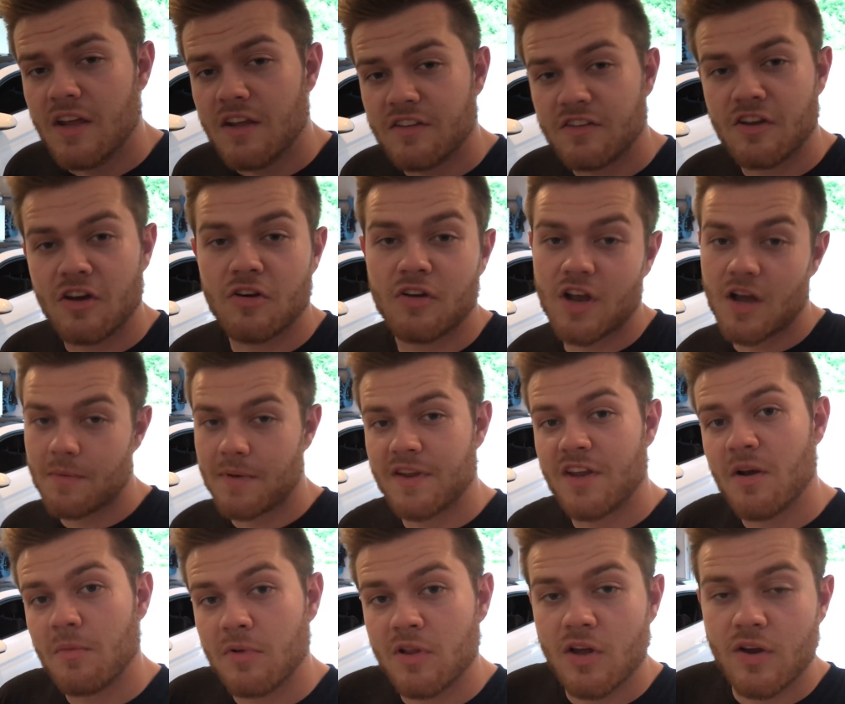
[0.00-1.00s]
So comment
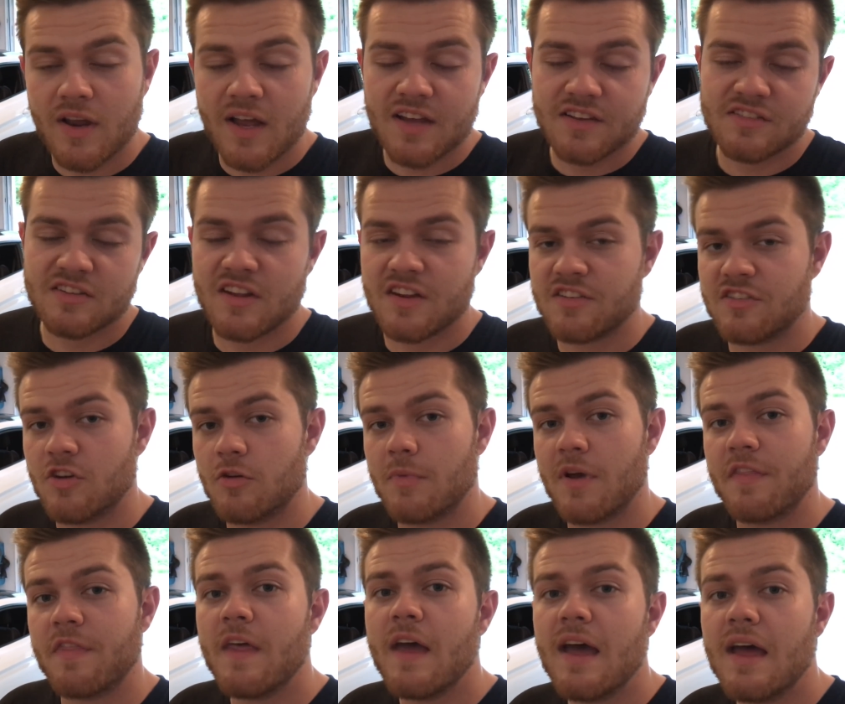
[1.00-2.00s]
down below, guys, and let us know
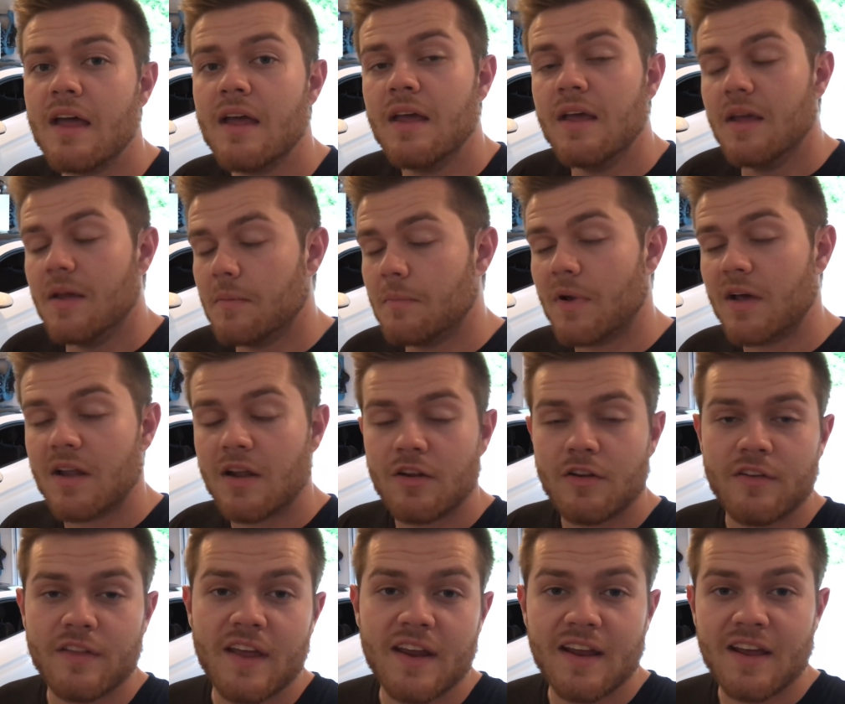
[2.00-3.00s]
about that. But
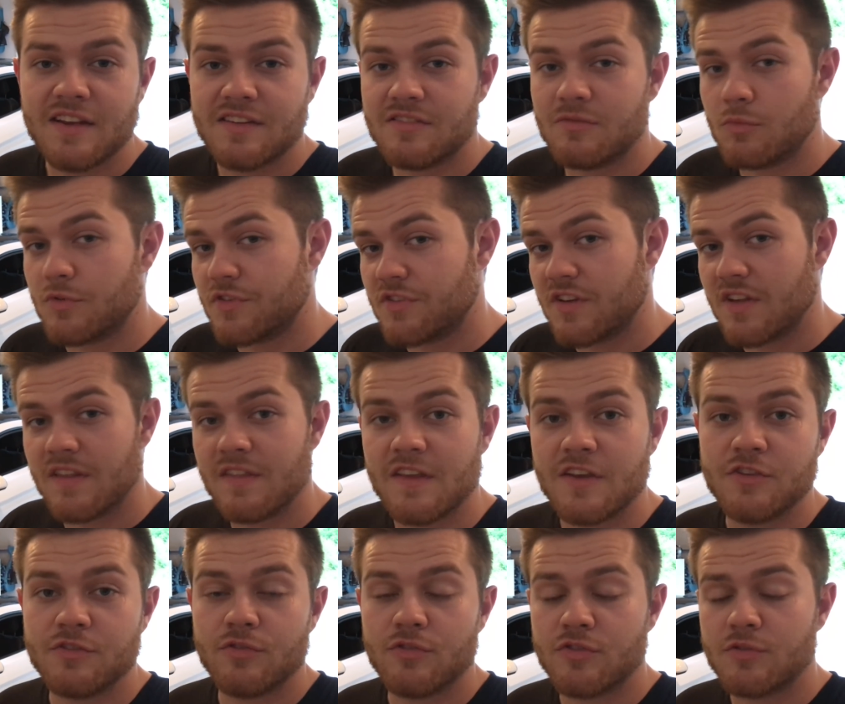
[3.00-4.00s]
other than that, guys, once again,
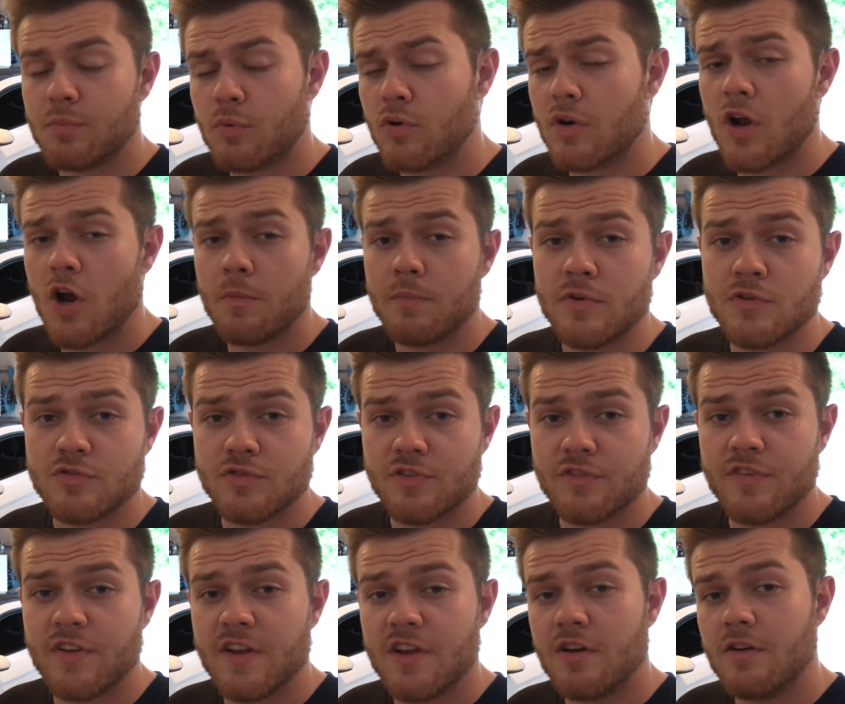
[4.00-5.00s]
thanks for the support. Hope you enjoyed
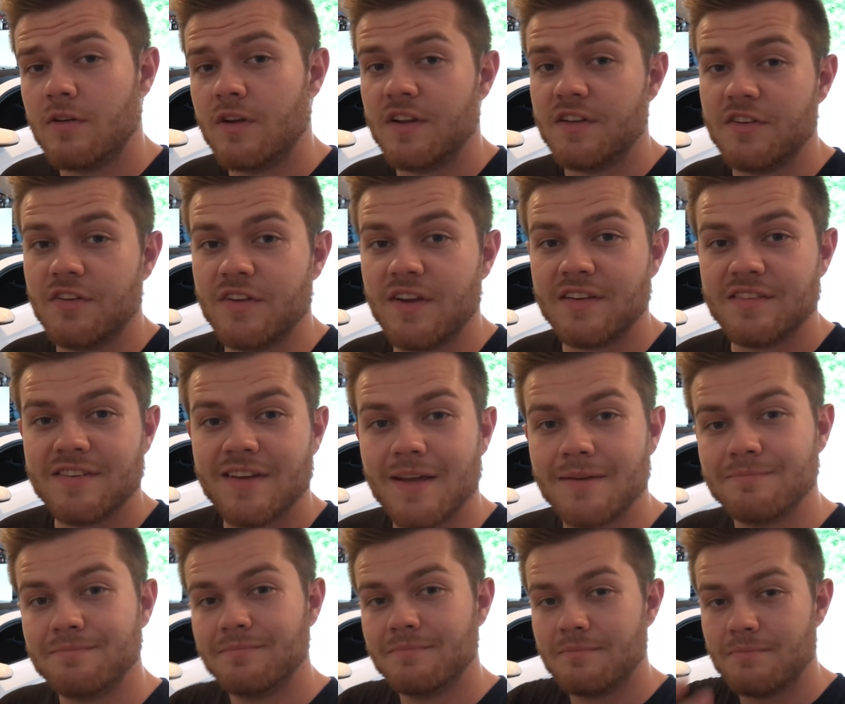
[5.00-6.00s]
the video. Until next
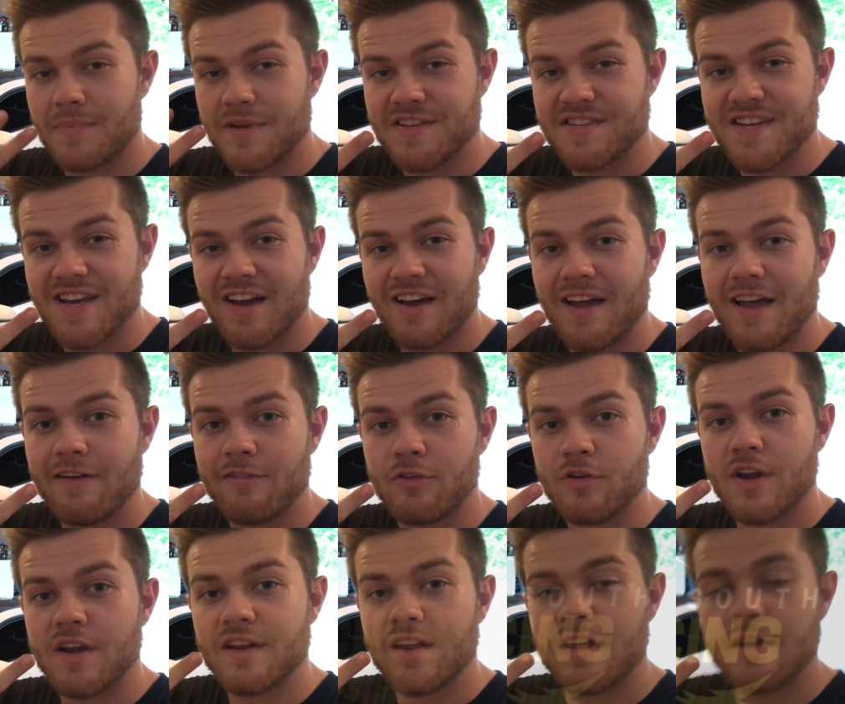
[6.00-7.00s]
time, peace out. Have a
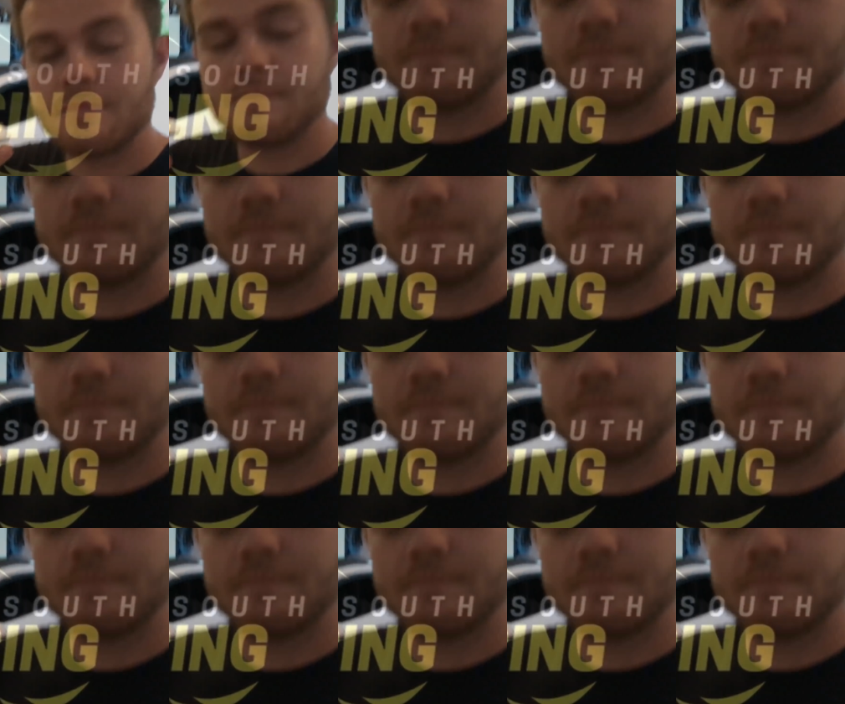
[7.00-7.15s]
great day.